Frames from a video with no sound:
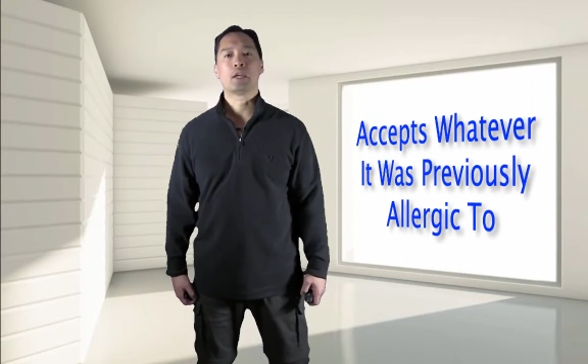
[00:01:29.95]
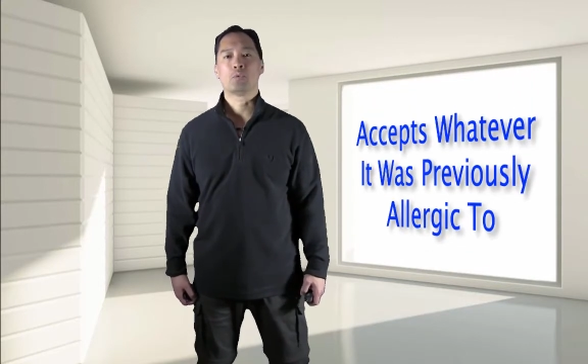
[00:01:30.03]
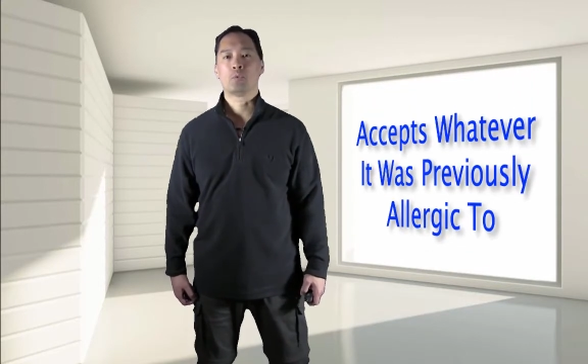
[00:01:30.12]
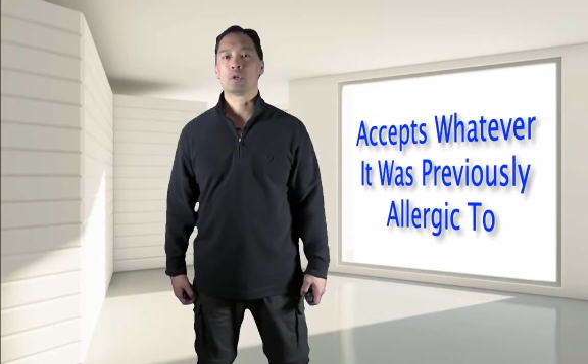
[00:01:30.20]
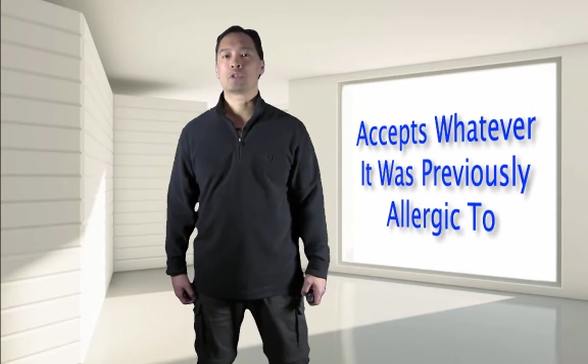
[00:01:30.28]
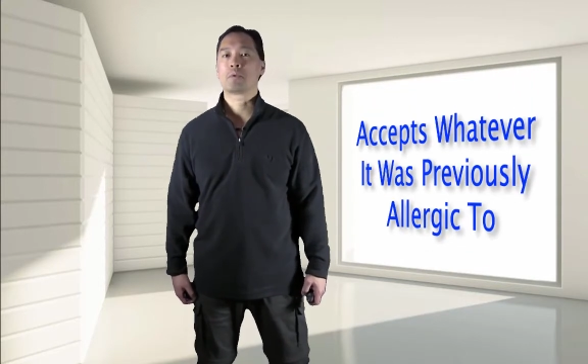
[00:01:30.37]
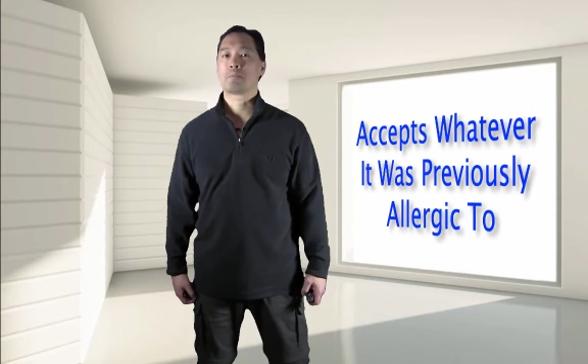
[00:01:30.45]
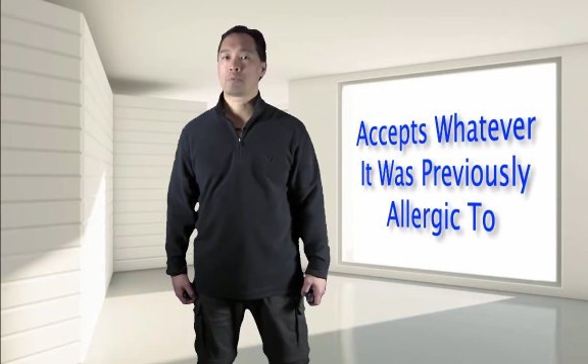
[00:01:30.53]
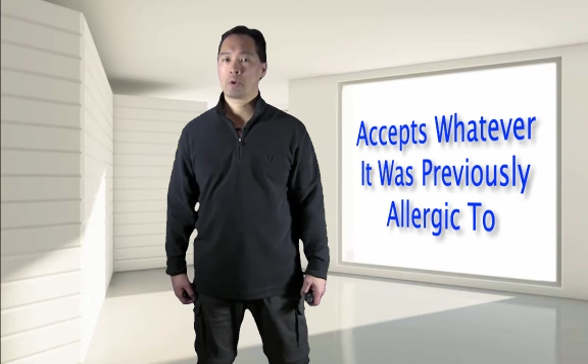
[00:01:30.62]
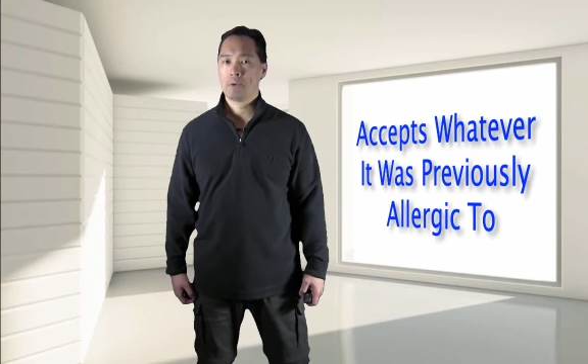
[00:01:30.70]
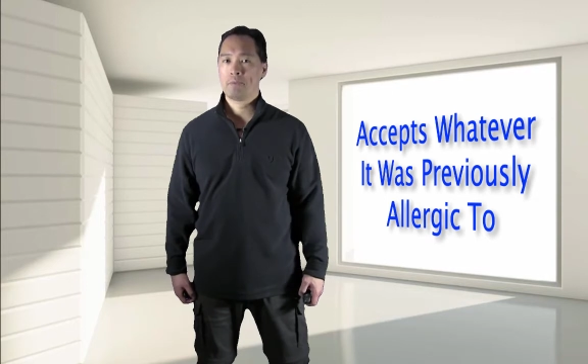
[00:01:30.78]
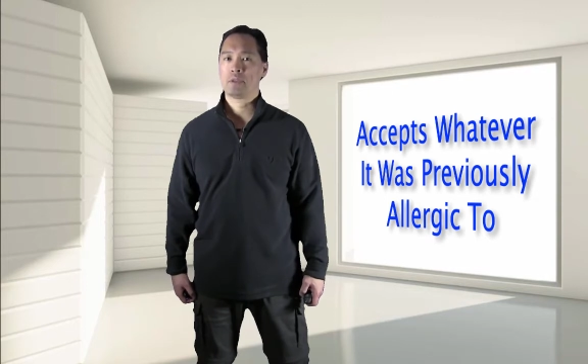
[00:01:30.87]
it was
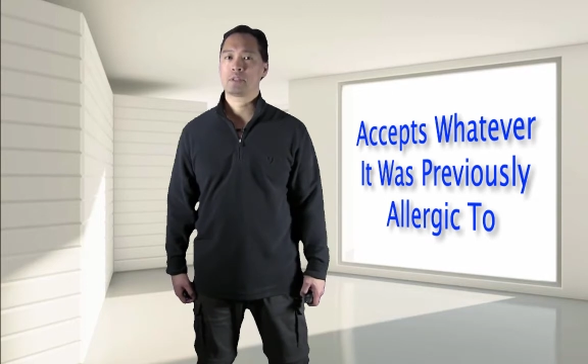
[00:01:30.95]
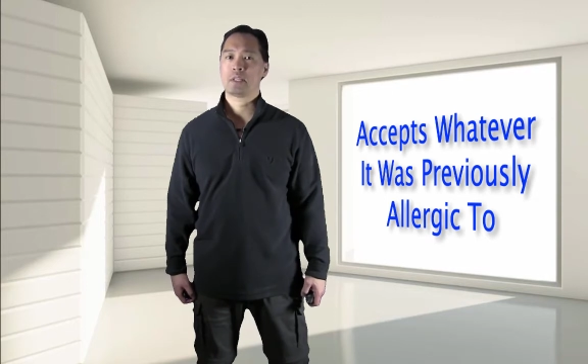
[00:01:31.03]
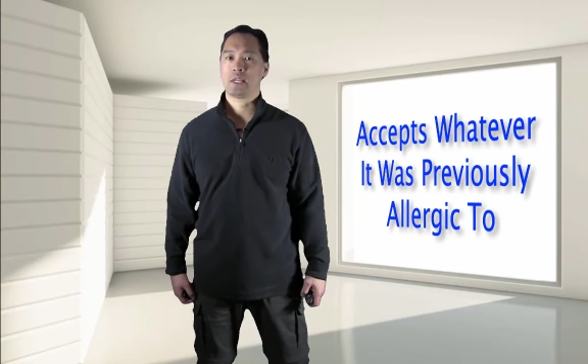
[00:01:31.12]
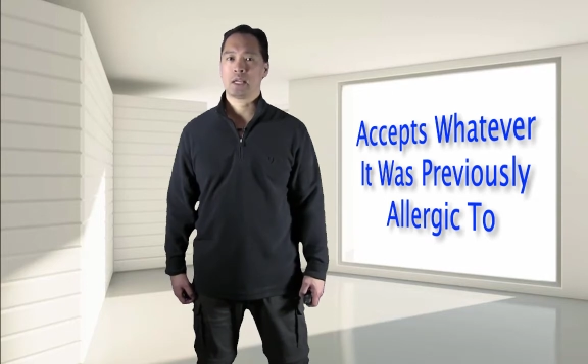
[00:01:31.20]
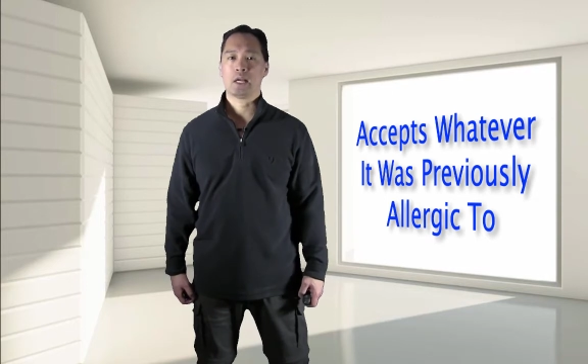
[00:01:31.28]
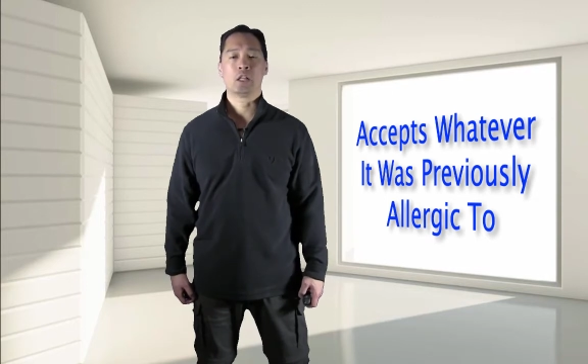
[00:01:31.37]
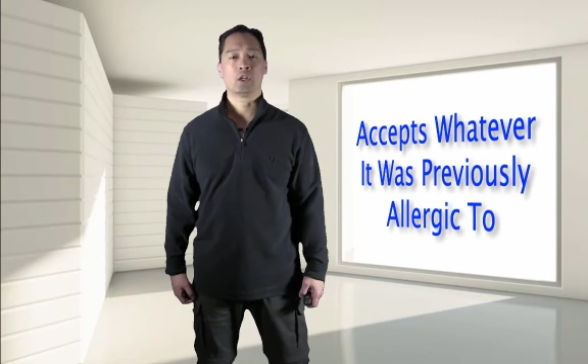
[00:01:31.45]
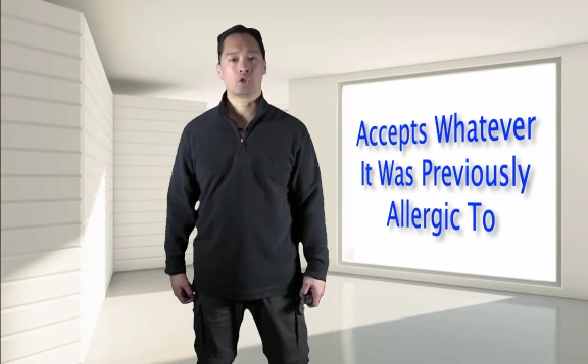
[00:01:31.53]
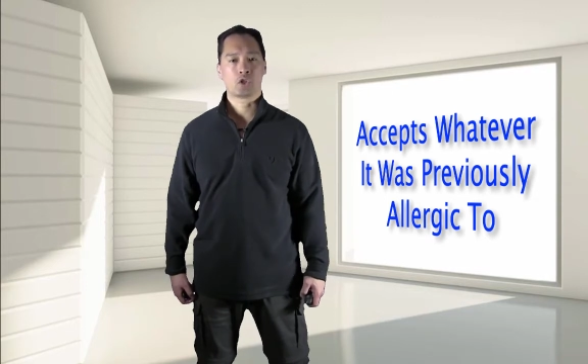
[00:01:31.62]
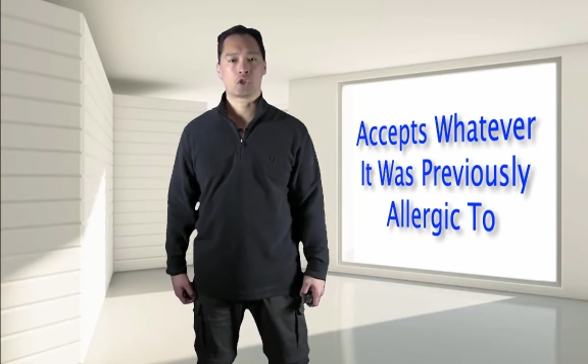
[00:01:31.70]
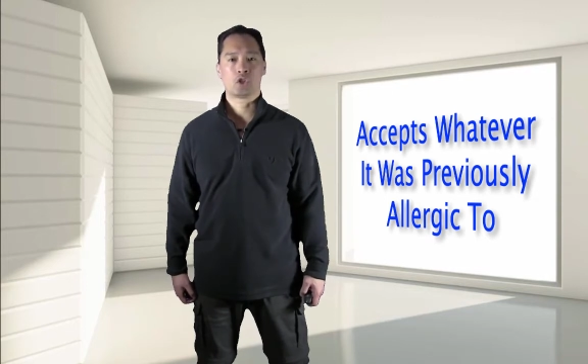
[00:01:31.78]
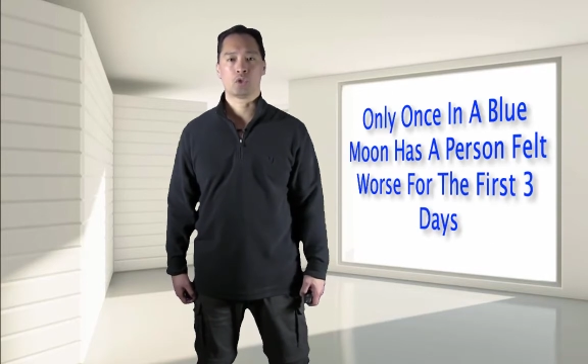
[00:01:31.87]
previously
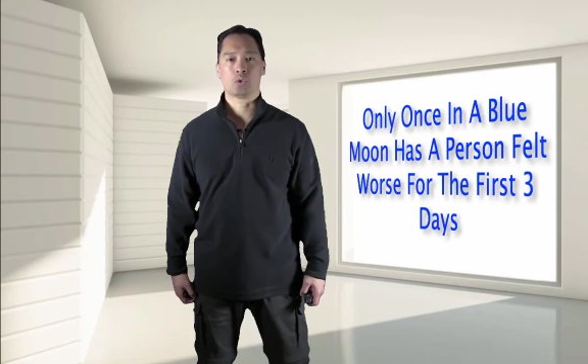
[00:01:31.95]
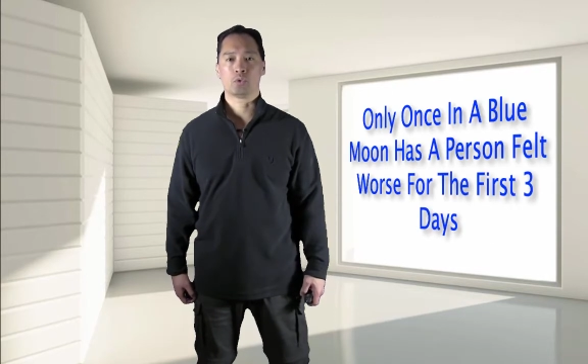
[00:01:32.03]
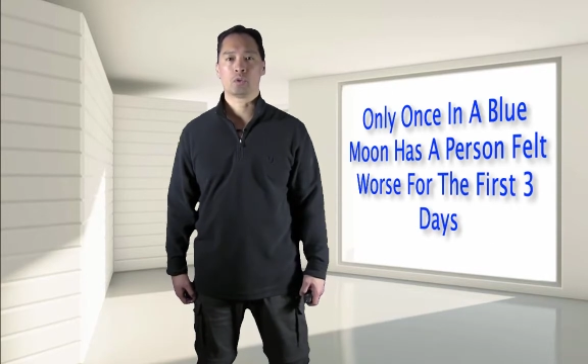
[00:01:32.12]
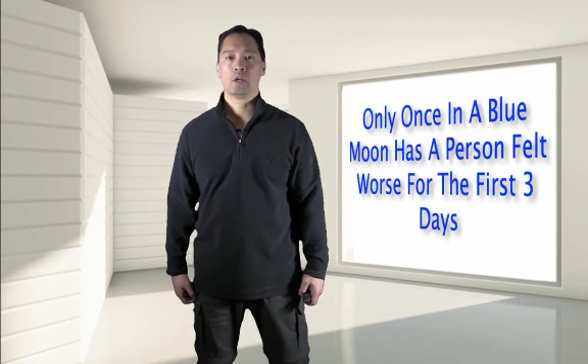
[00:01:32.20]
allergic to.